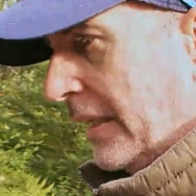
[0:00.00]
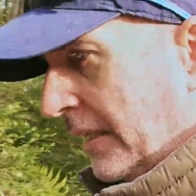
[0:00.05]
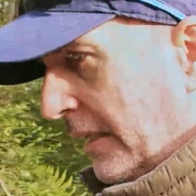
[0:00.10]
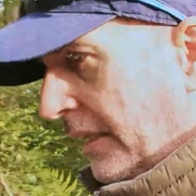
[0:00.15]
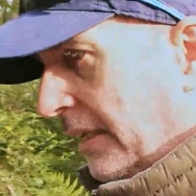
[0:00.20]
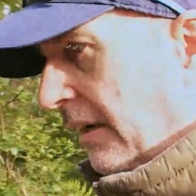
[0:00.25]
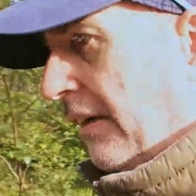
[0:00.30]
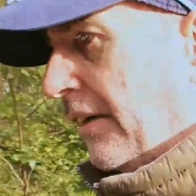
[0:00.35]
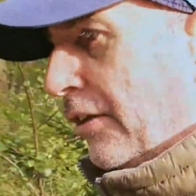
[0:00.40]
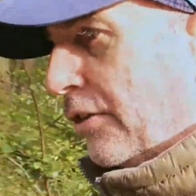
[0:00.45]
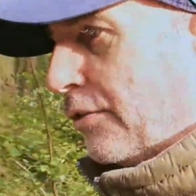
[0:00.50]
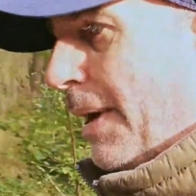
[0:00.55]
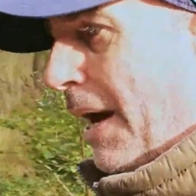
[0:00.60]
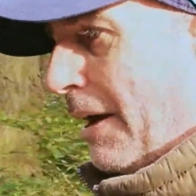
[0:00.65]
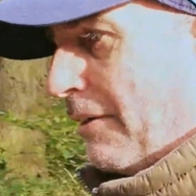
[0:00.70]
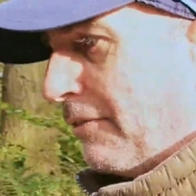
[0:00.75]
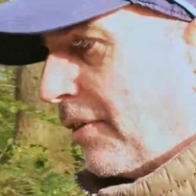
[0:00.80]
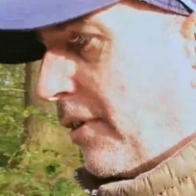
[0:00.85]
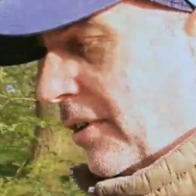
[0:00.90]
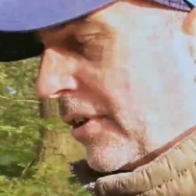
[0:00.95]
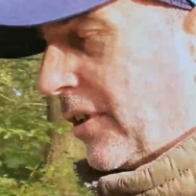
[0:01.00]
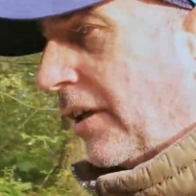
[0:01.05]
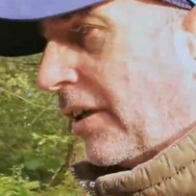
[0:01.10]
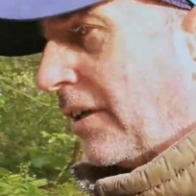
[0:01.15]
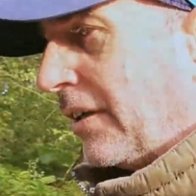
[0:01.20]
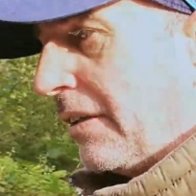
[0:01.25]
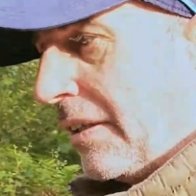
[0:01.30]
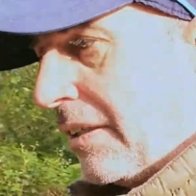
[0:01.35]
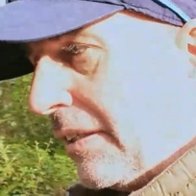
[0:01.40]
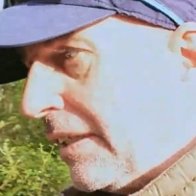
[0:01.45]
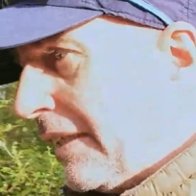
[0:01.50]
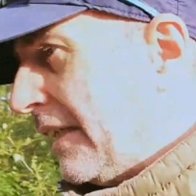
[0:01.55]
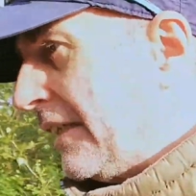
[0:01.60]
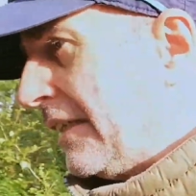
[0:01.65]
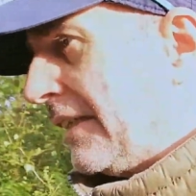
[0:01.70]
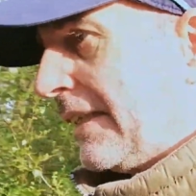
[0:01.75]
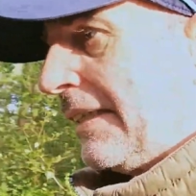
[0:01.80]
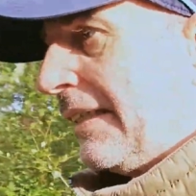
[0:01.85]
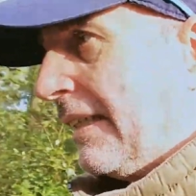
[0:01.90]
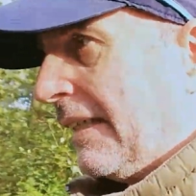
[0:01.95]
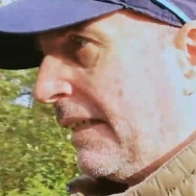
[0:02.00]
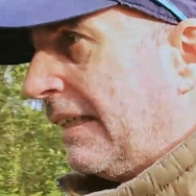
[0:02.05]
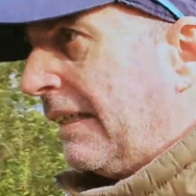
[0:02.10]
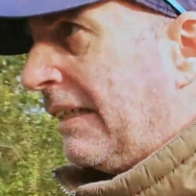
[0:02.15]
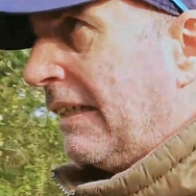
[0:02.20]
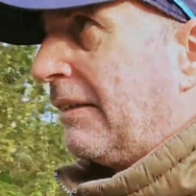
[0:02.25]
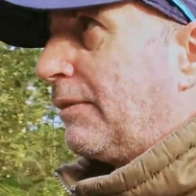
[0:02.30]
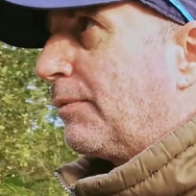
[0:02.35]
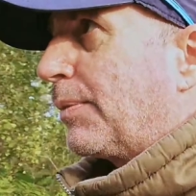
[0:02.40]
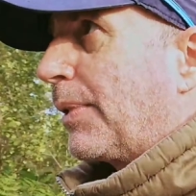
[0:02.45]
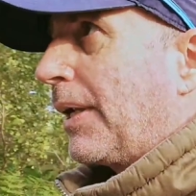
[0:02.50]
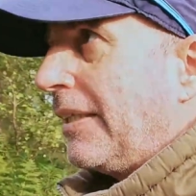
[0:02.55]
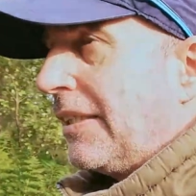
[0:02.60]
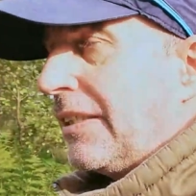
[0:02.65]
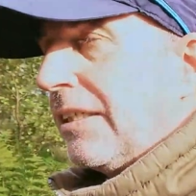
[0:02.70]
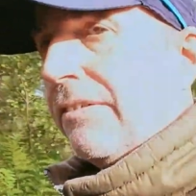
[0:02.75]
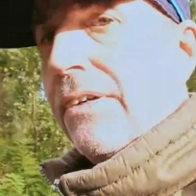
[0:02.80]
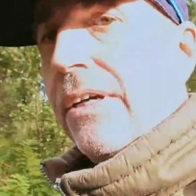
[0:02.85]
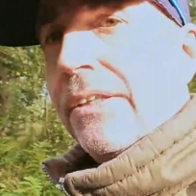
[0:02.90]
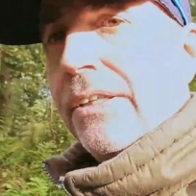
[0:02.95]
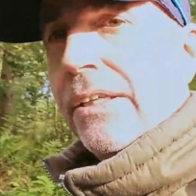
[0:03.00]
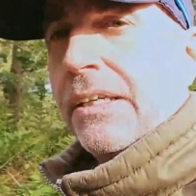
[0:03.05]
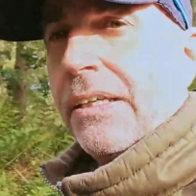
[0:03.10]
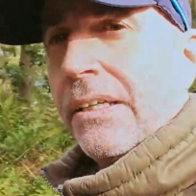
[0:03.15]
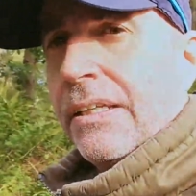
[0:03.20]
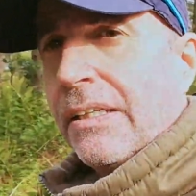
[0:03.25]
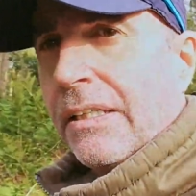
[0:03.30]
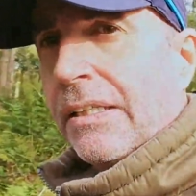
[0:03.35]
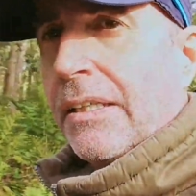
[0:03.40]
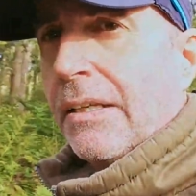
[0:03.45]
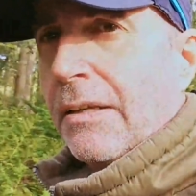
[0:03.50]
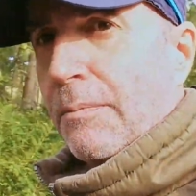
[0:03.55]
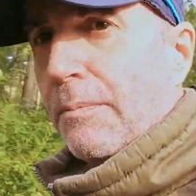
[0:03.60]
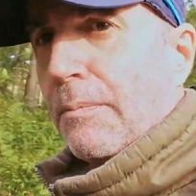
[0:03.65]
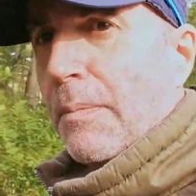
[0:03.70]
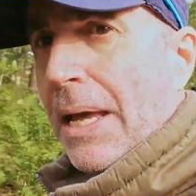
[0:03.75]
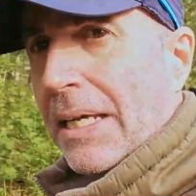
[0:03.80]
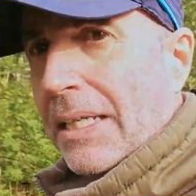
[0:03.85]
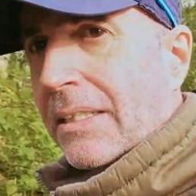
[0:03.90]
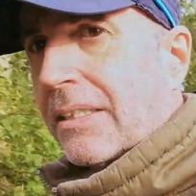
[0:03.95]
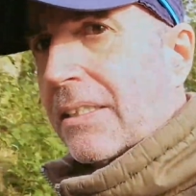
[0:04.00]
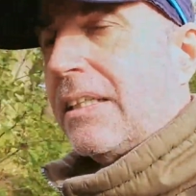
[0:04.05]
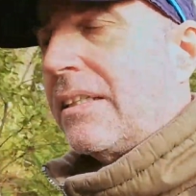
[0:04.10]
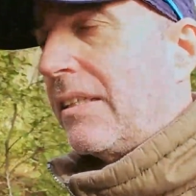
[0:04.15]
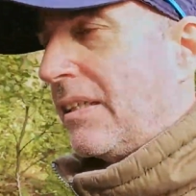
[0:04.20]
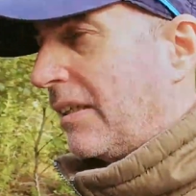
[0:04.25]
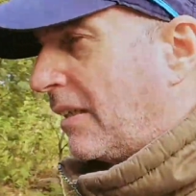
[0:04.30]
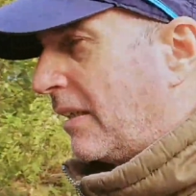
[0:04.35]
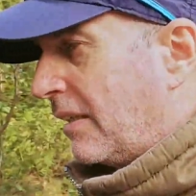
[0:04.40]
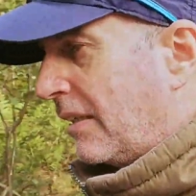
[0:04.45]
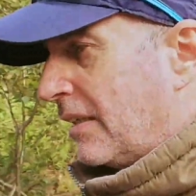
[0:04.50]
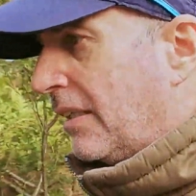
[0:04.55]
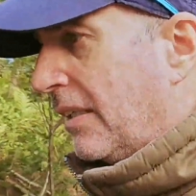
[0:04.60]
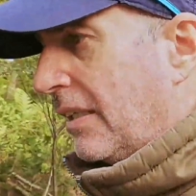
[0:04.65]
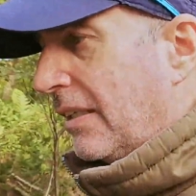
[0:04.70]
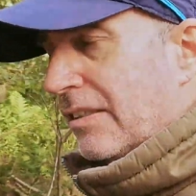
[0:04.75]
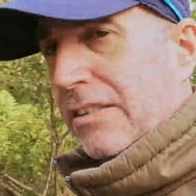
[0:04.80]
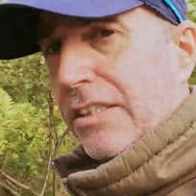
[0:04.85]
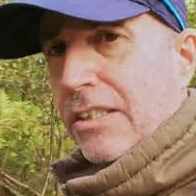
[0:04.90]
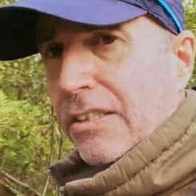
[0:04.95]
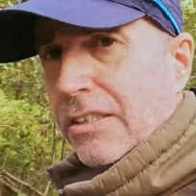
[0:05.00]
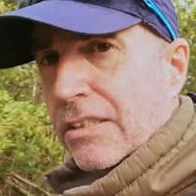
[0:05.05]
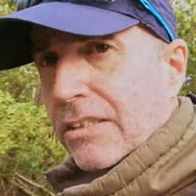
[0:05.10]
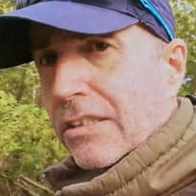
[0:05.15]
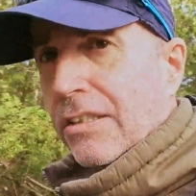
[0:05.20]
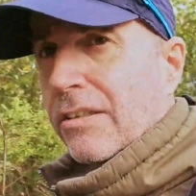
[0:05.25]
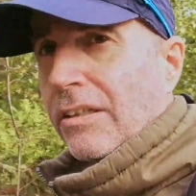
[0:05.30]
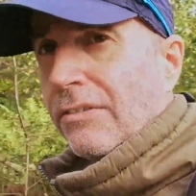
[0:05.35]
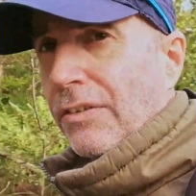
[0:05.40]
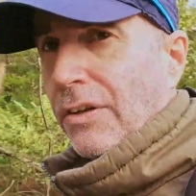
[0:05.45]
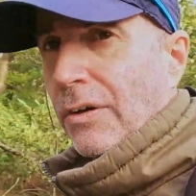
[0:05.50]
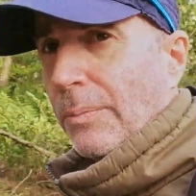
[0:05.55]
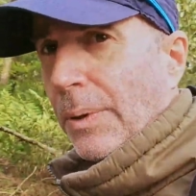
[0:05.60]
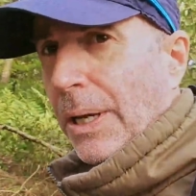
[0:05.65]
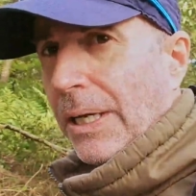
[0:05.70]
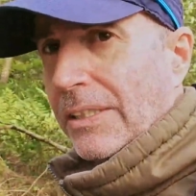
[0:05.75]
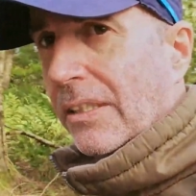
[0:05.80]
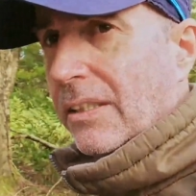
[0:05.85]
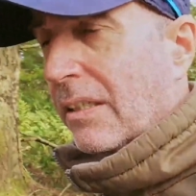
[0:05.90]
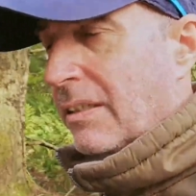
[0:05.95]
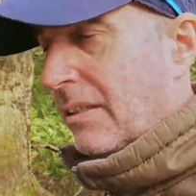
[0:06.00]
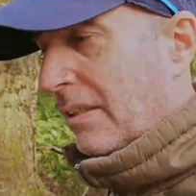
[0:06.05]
I use Manfrotto. There's plenty of other makes that are just as good, if not better.